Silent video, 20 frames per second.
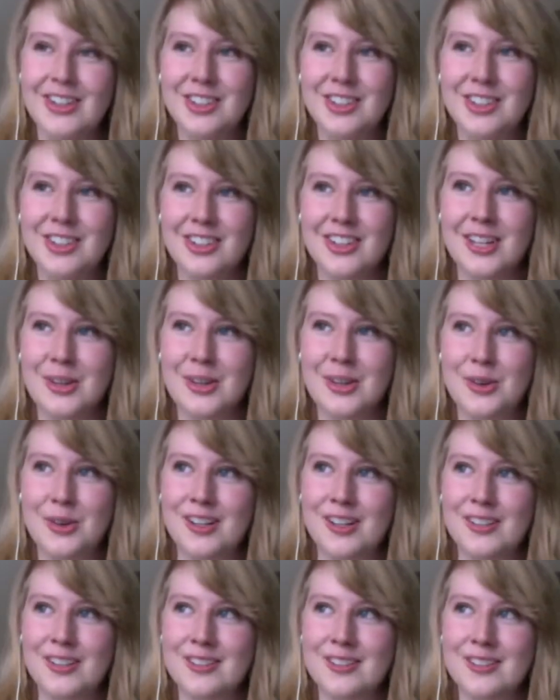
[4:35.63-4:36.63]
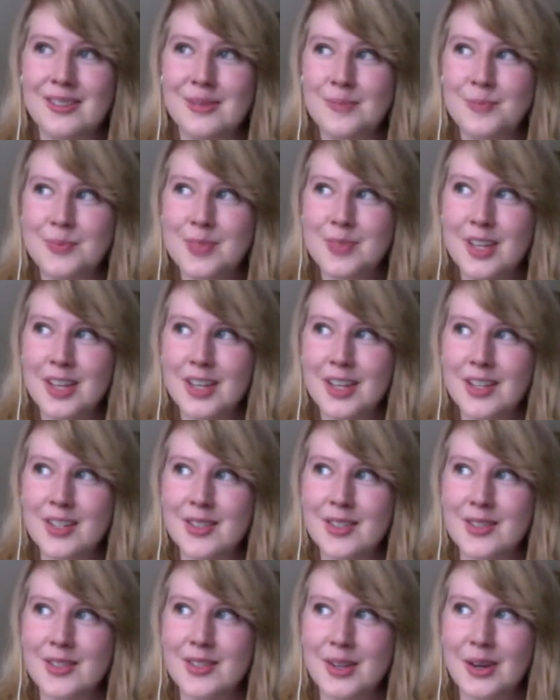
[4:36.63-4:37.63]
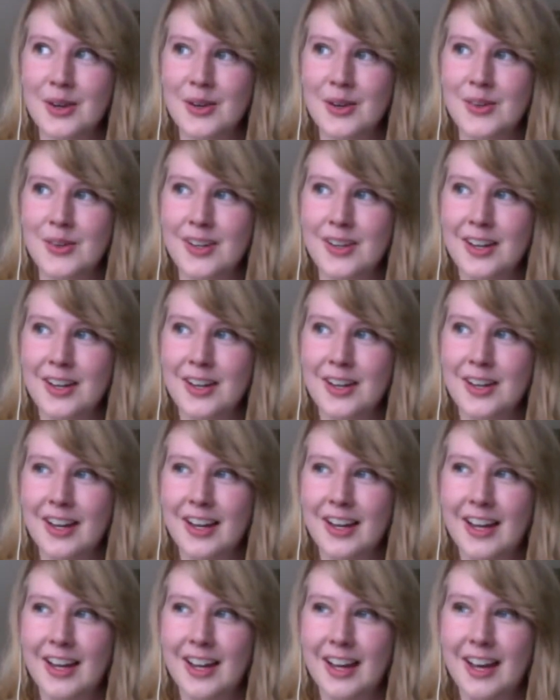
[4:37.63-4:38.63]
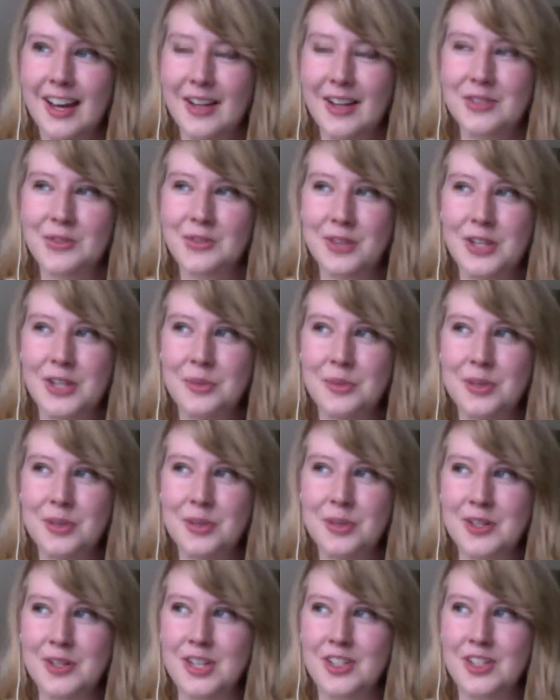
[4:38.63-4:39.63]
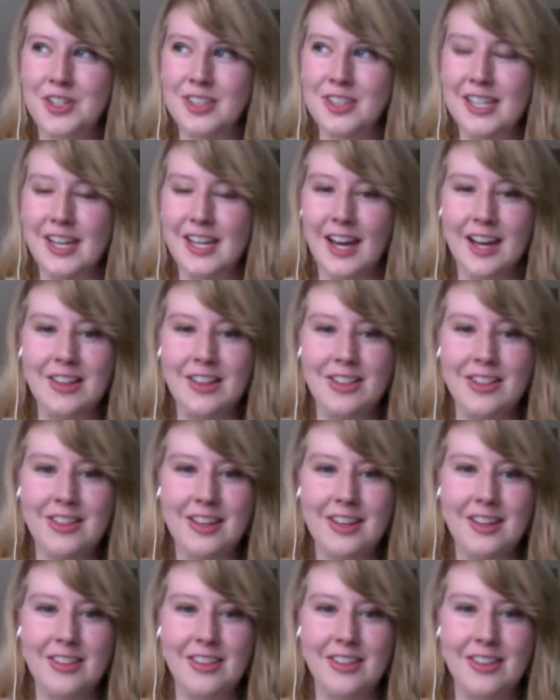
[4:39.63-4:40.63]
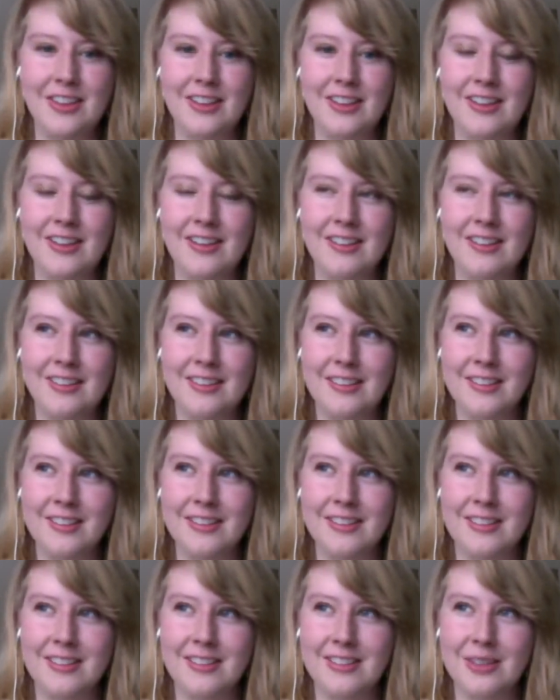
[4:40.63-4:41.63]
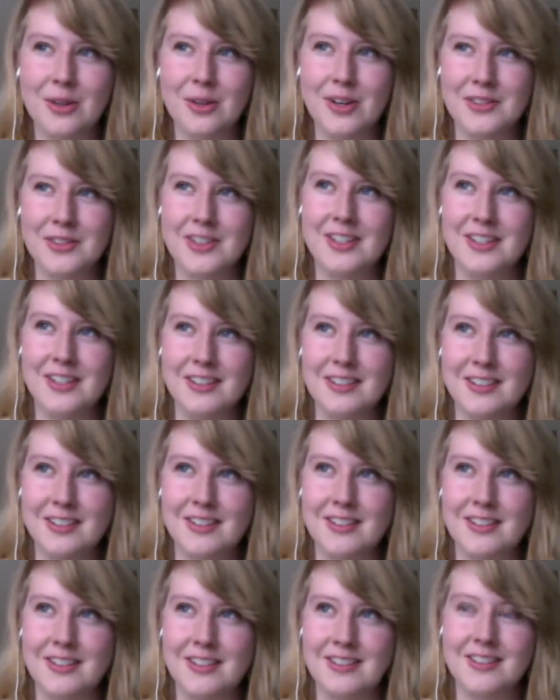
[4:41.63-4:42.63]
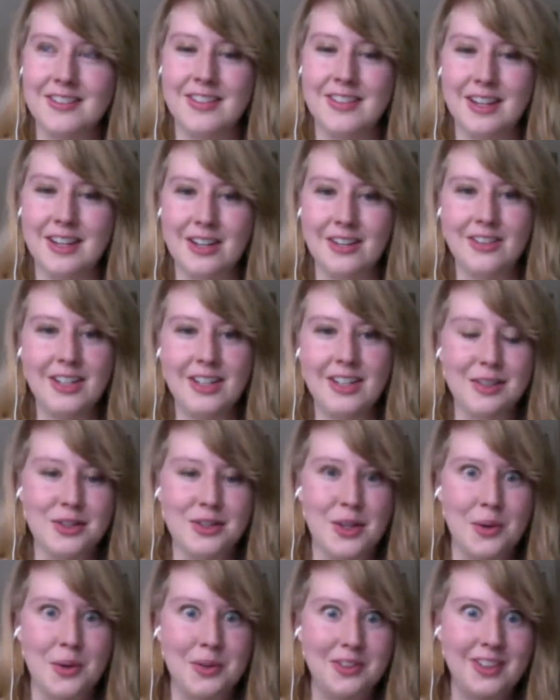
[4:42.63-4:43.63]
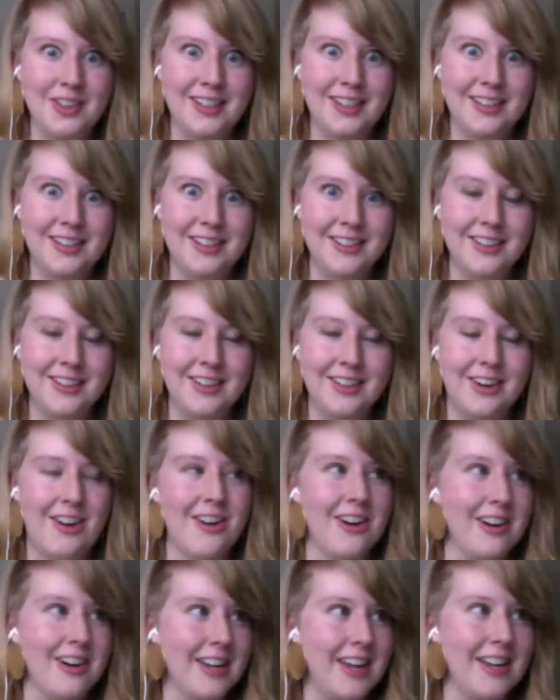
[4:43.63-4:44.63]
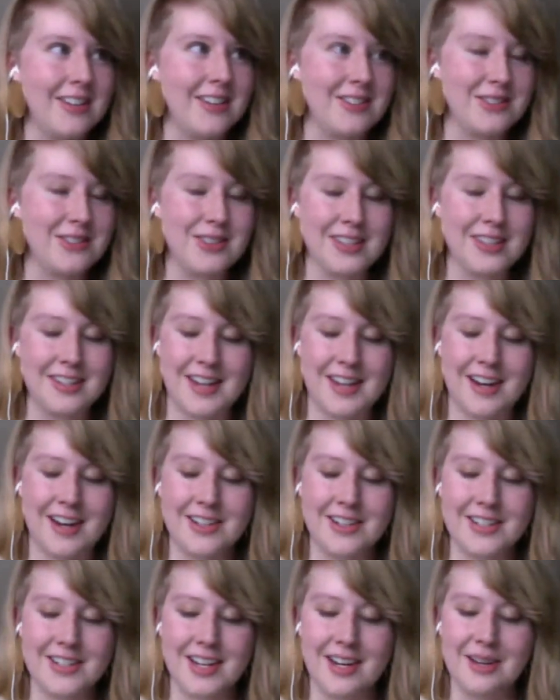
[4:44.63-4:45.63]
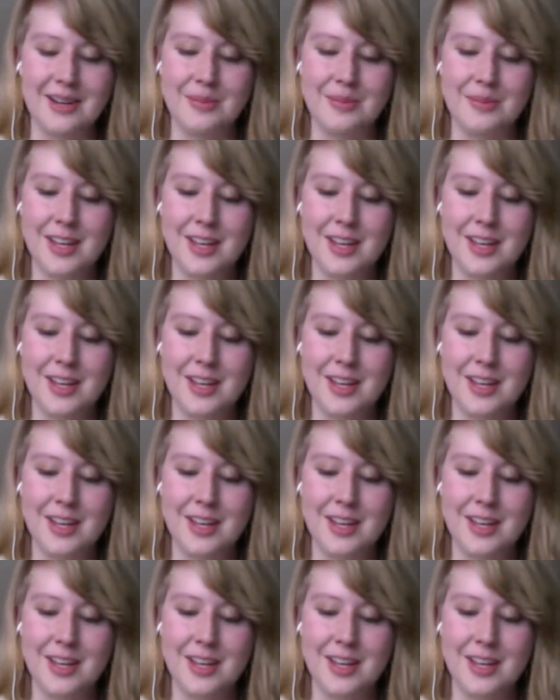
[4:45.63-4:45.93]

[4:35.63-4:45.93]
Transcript: look like yours. So, as freshmen especially, I think the resident assistants, they're like totally on our case the entire time.